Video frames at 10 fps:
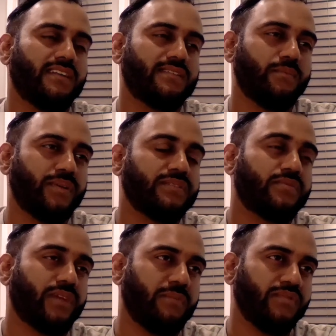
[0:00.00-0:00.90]
to build
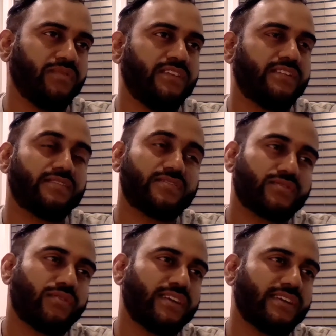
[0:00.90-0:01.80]
great movies and
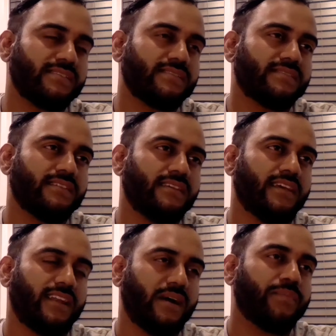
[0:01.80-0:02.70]
stories,
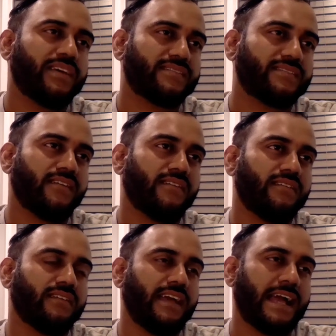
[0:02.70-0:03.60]
and how Pixar
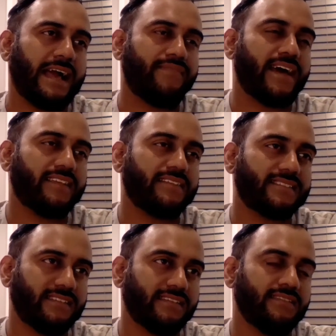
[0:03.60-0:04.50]
had that
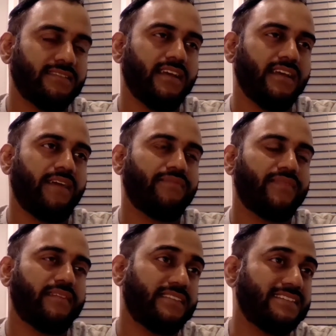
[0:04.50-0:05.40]
skill, and
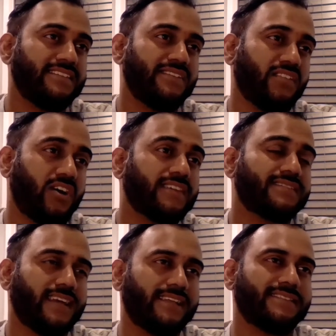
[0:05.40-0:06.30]
that Disney
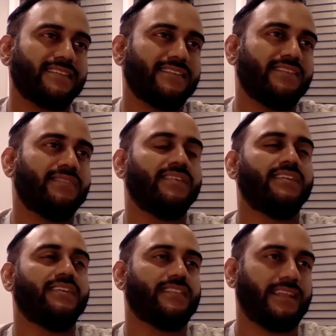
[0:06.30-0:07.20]
lost that skill.
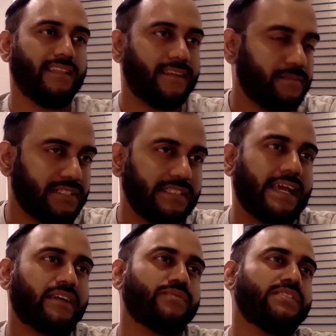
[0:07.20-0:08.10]
That led into the
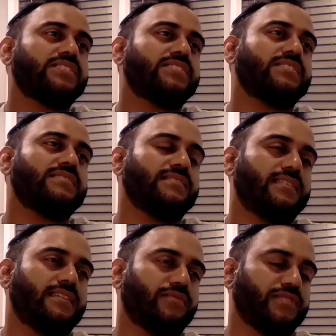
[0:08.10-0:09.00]
acquisition,
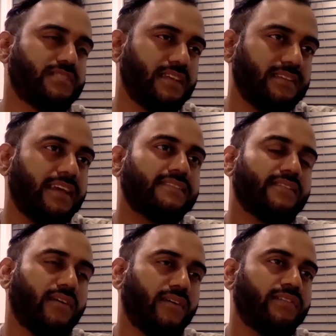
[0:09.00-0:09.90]
which then led
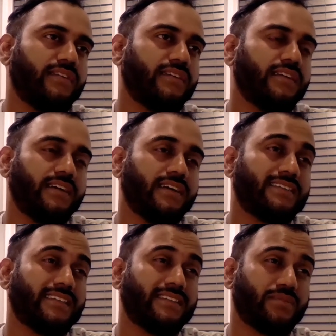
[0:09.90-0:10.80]
to all the
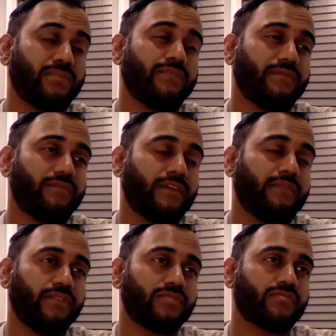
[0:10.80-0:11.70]
derivative
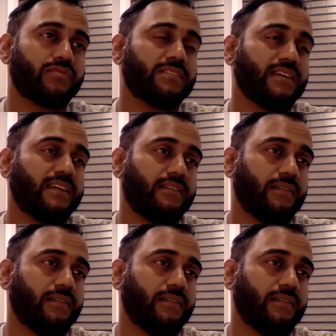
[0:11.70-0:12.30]
revenue streams that